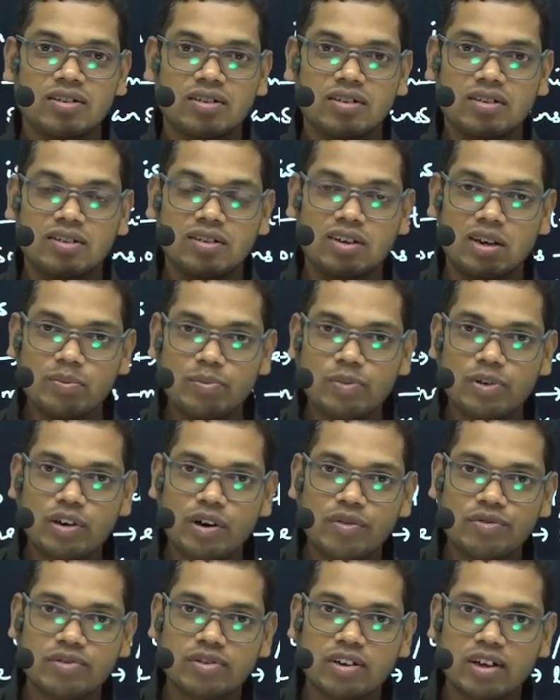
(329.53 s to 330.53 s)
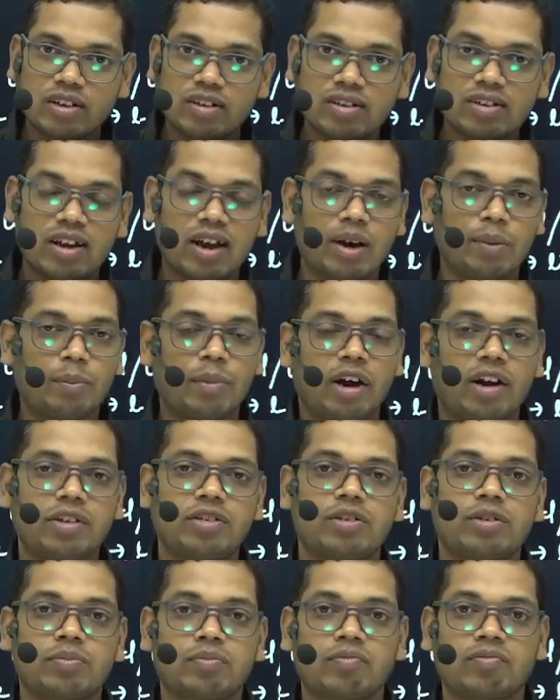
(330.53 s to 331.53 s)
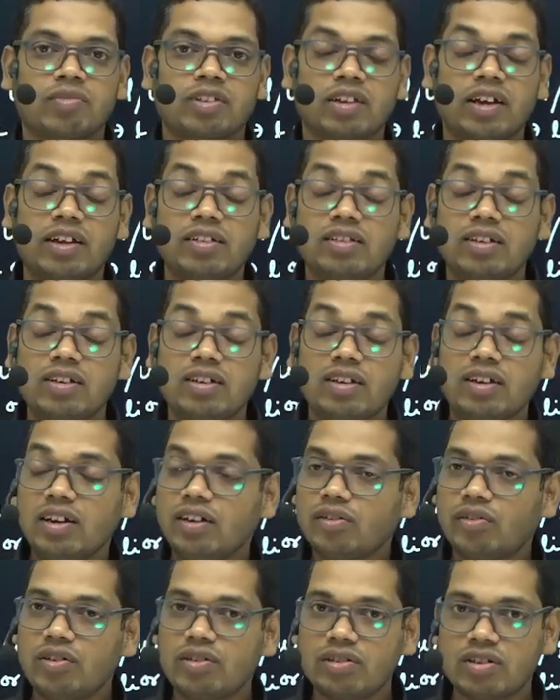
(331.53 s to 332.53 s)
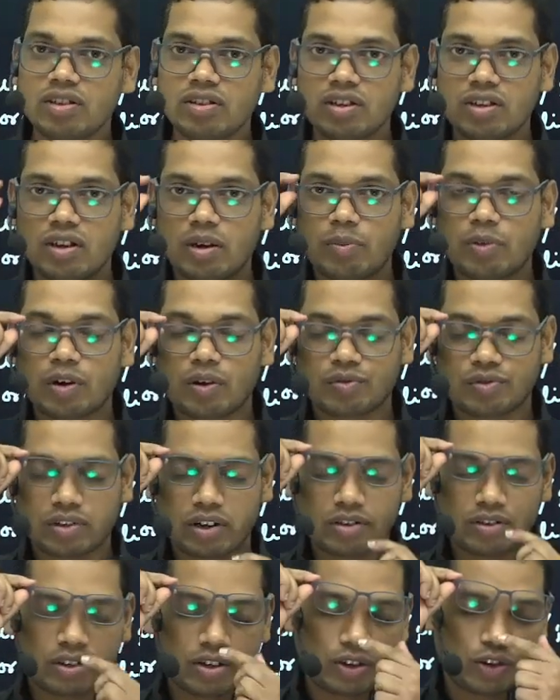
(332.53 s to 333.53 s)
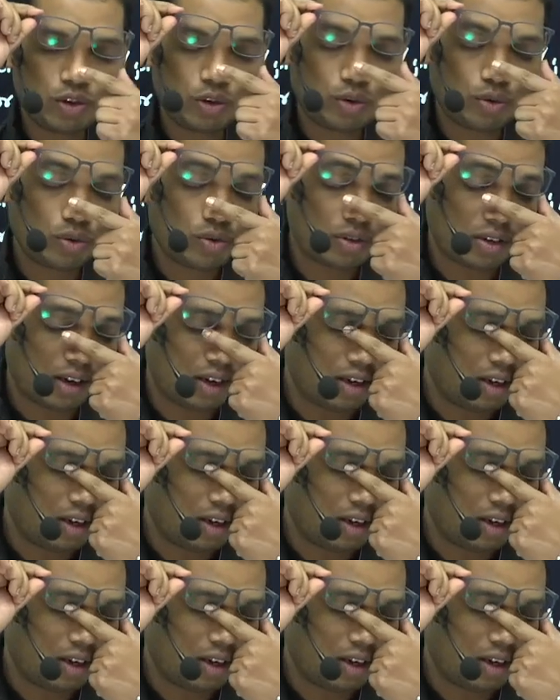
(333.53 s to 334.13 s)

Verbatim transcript: number of cells and mass. And the increase in the number of cells is due to cell